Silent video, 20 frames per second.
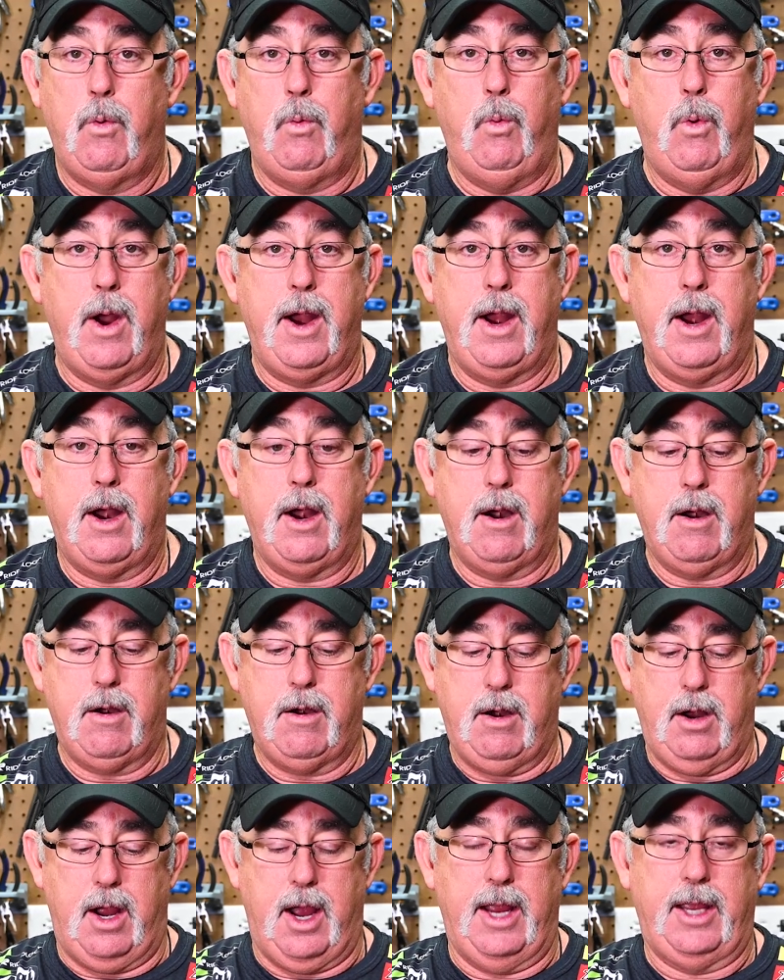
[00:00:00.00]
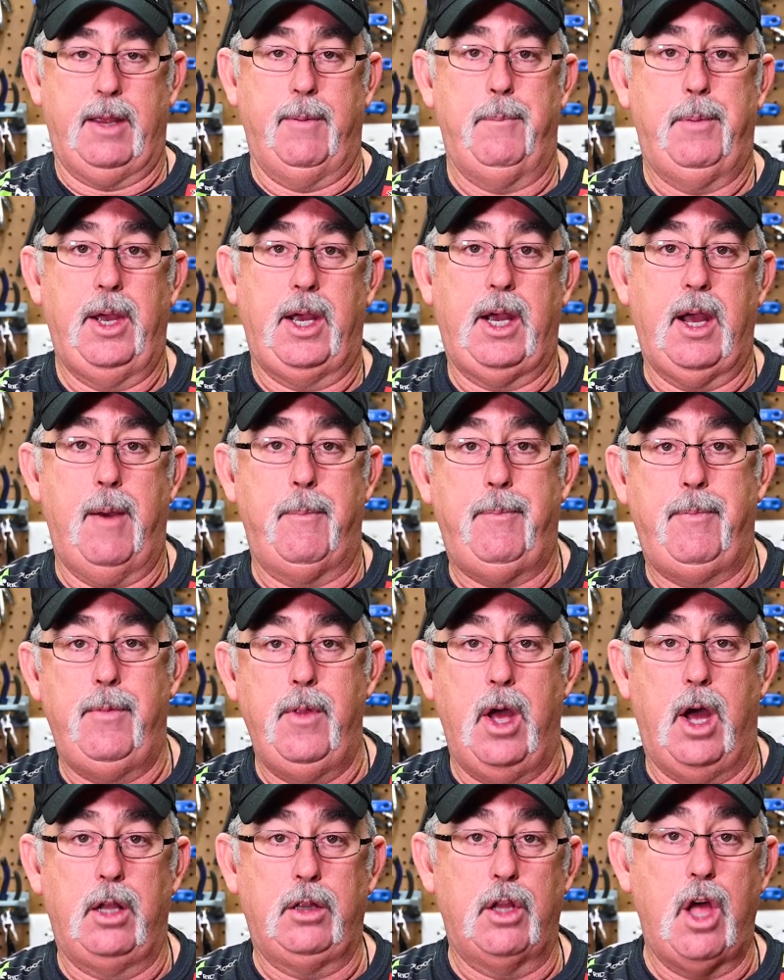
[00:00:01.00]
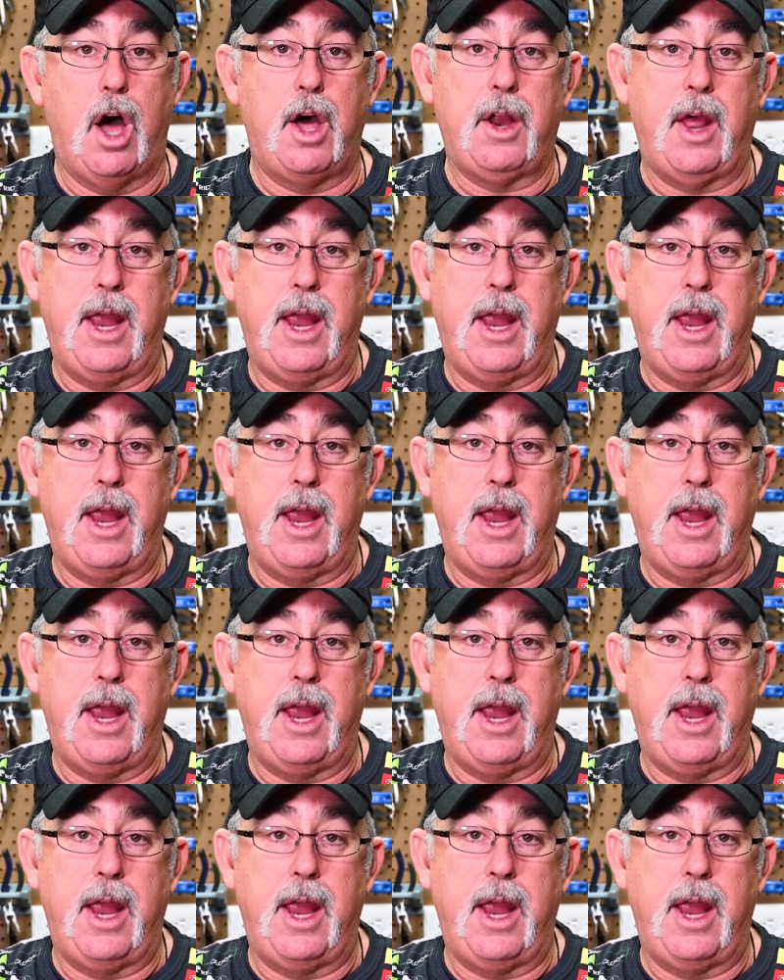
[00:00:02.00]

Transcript: where I can pick up a lot